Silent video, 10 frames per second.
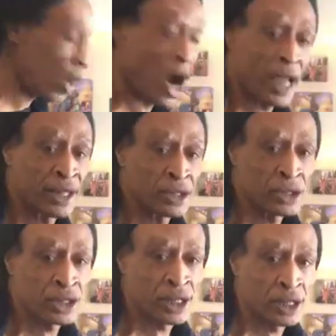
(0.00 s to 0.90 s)
usual
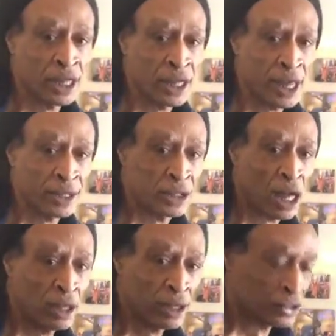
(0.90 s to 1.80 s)
IEC
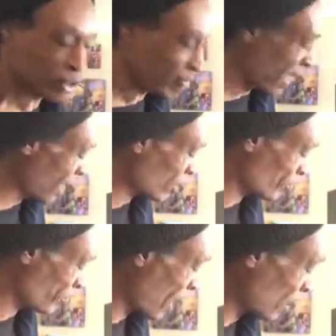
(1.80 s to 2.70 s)
connector, it's a
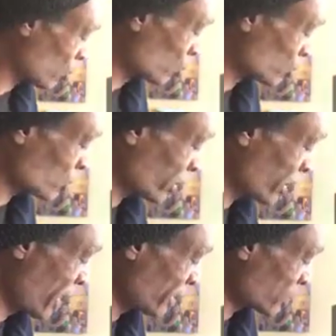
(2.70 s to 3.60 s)
power
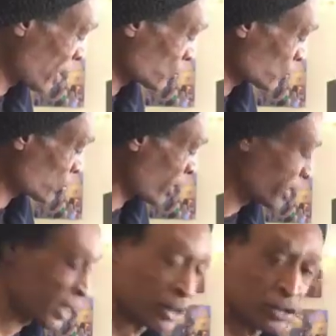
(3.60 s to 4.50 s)
connector,
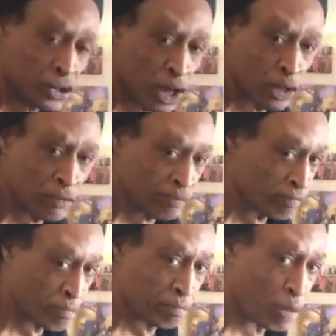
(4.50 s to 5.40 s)
straight in,
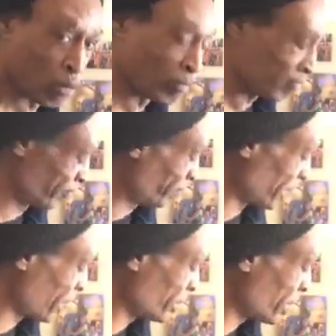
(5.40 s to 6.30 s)
turn, boom,
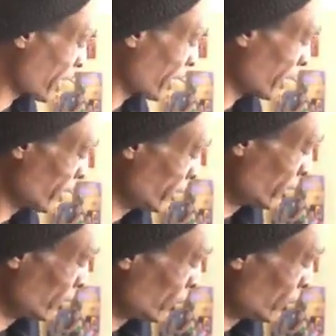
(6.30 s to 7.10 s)
in there,